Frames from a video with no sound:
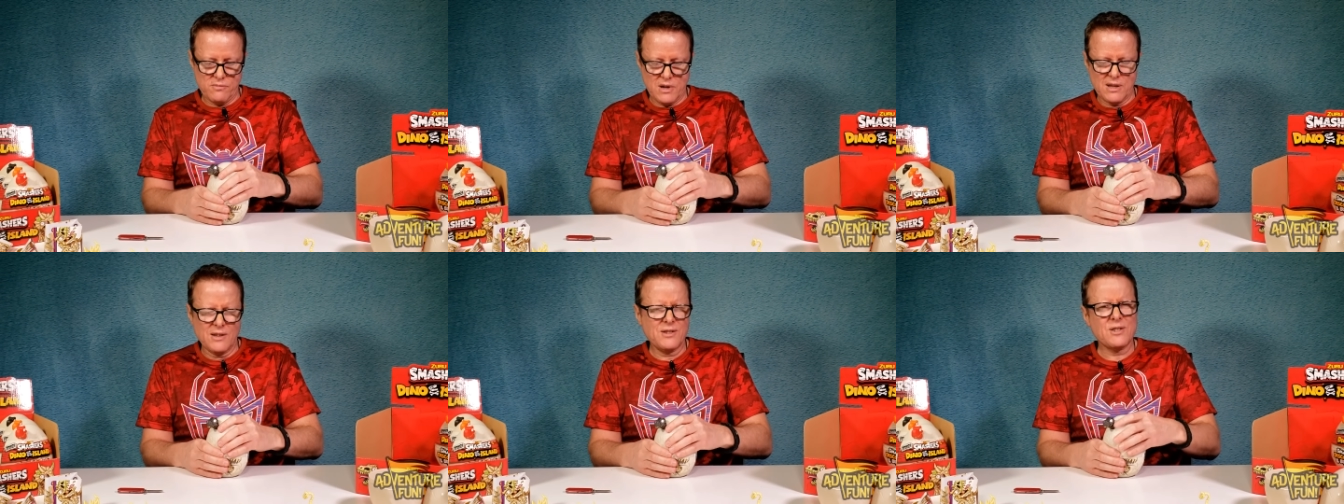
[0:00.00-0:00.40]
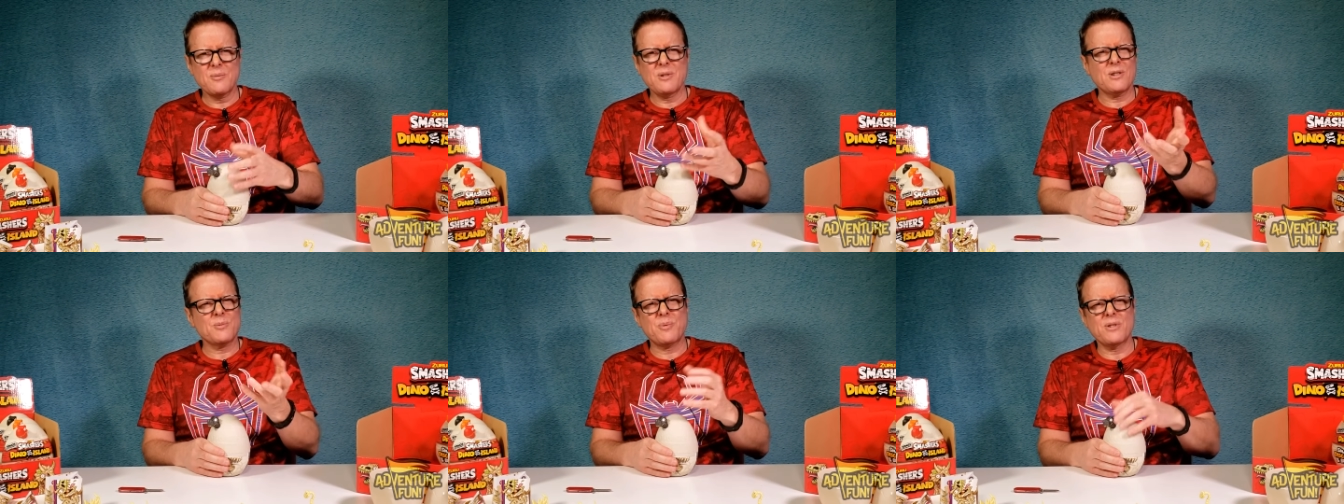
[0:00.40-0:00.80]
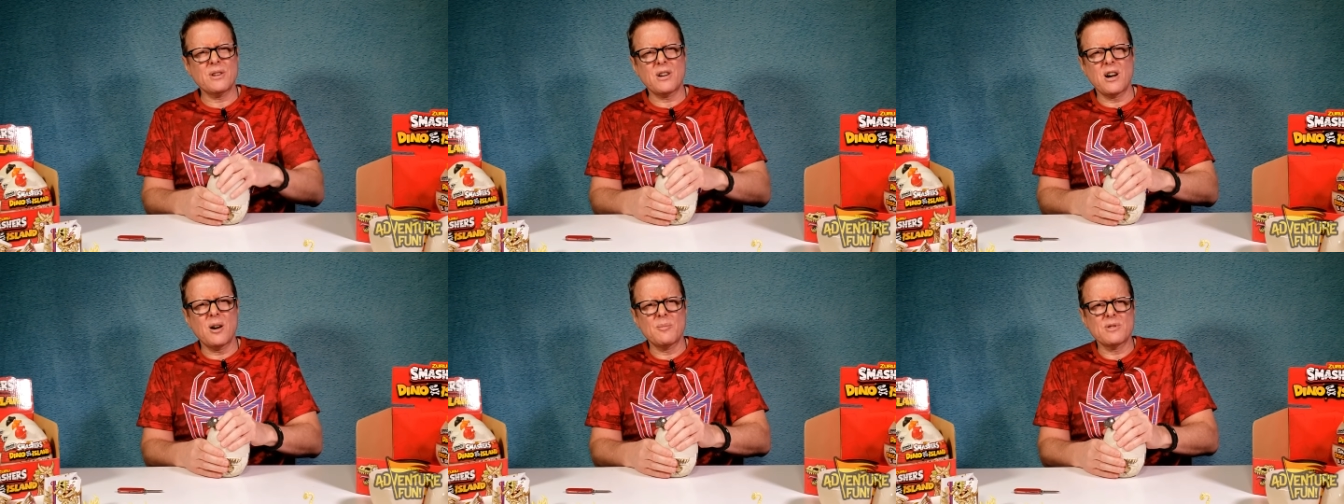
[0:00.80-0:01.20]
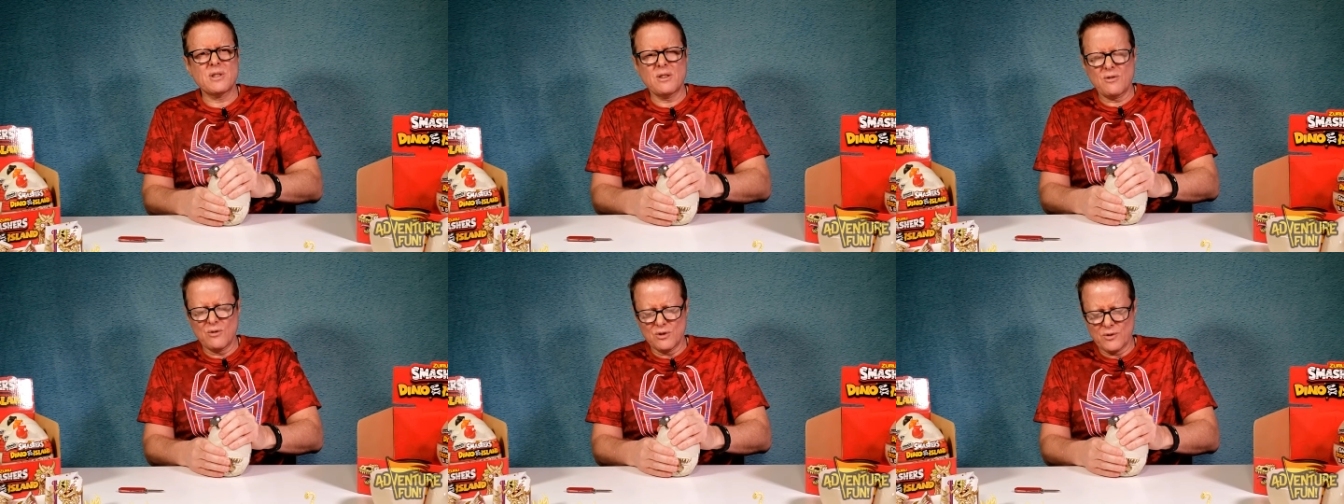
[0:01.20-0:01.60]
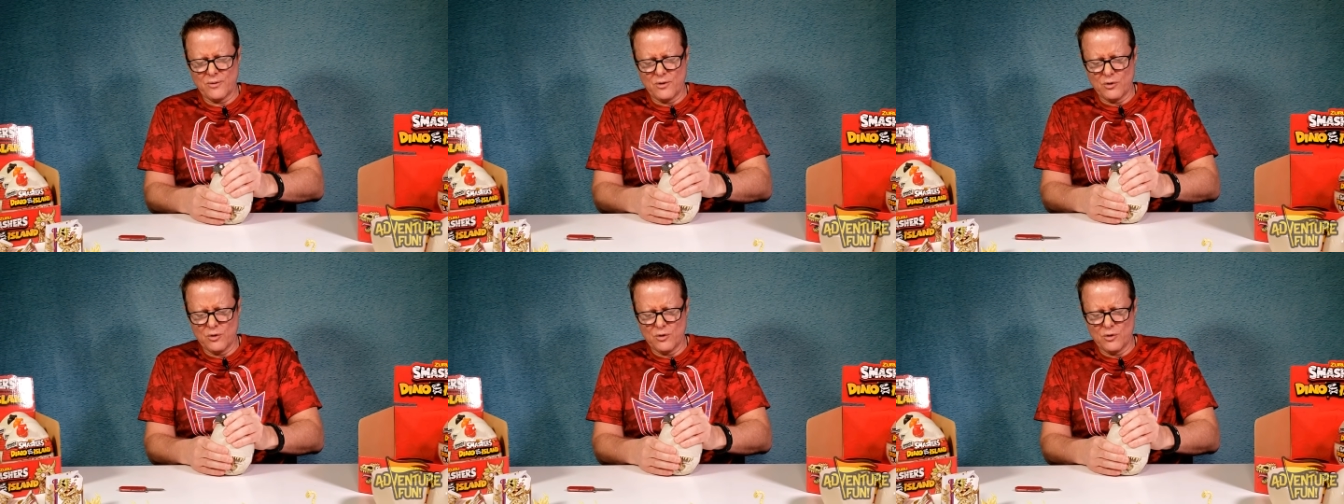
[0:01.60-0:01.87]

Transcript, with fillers: And then somebody else put in the comments, they threw us for a